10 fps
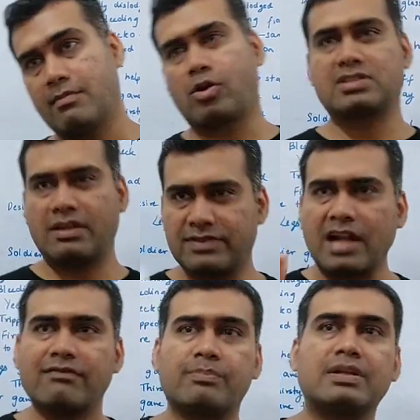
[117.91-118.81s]
Because if
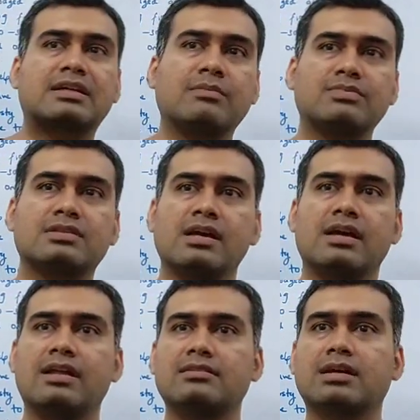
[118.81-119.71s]
that weapon comes
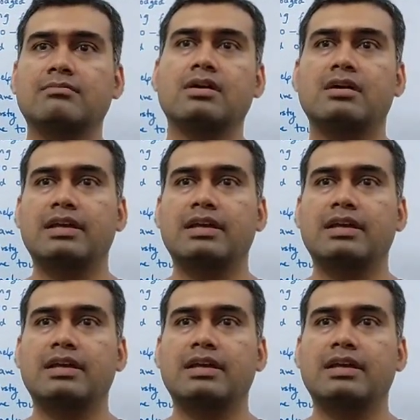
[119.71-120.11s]
in some